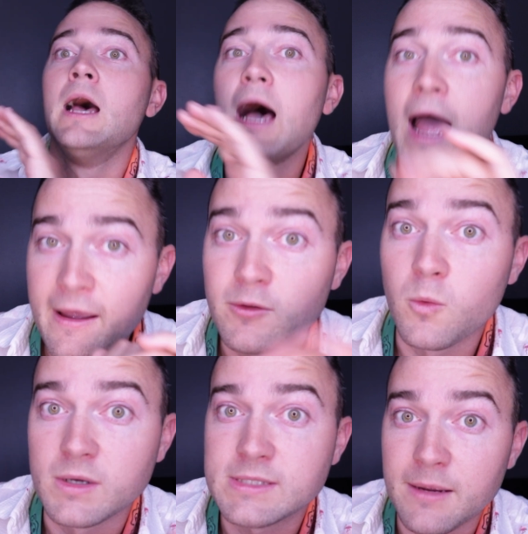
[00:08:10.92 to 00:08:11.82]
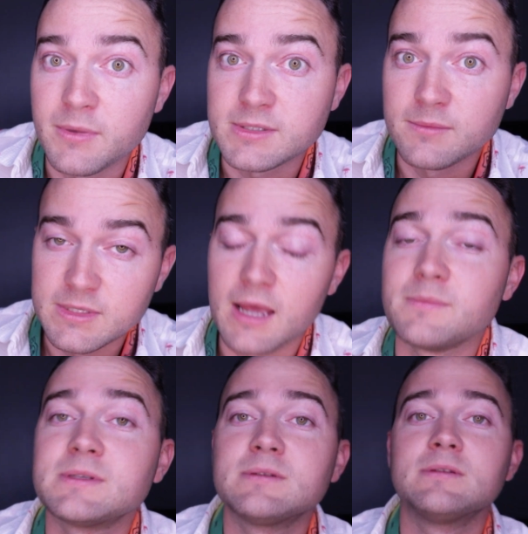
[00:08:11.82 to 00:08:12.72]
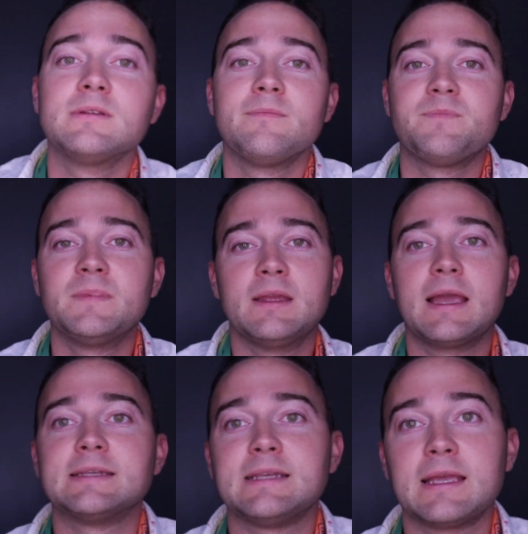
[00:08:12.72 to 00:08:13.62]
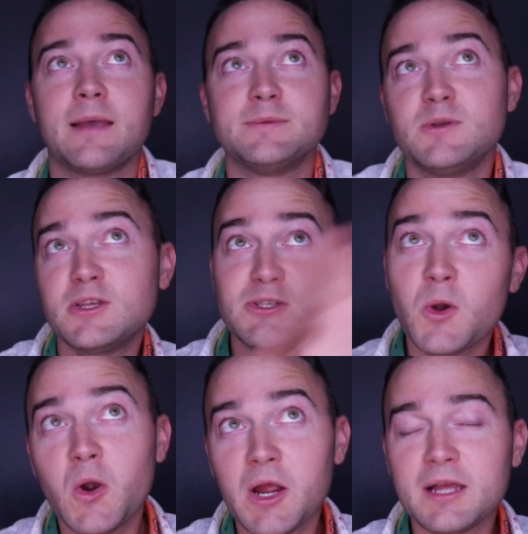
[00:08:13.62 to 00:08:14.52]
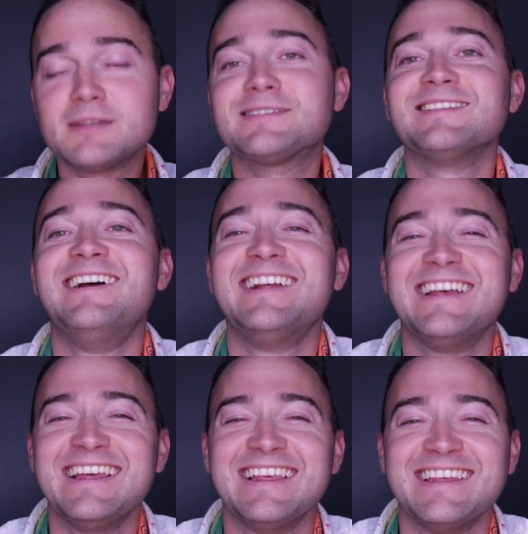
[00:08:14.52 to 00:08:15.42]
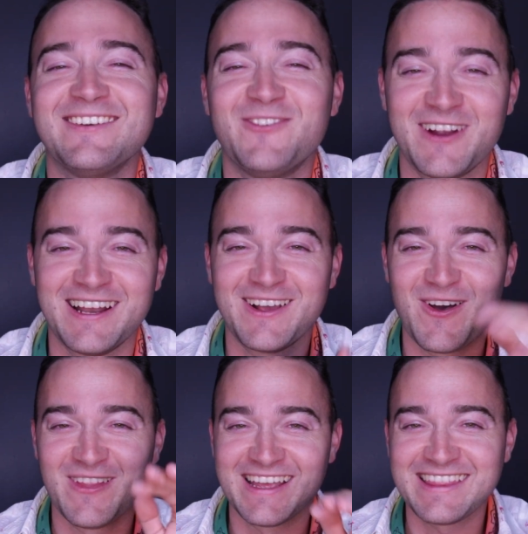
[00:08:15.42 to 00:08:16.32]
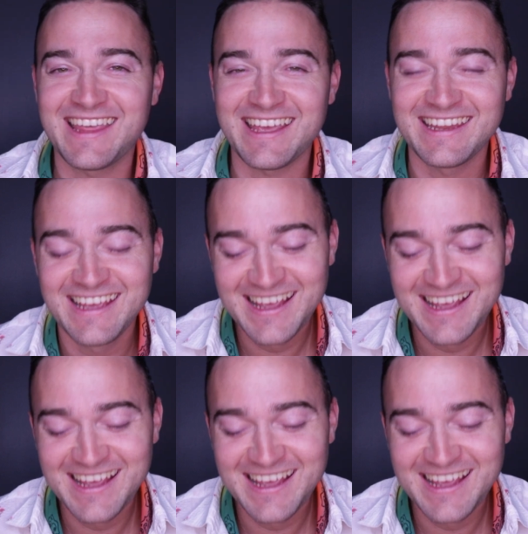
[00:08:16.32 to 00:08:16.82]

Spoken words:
I have the worst temper sometimes. I guess that comes with the Taurus. We're gonna go like that.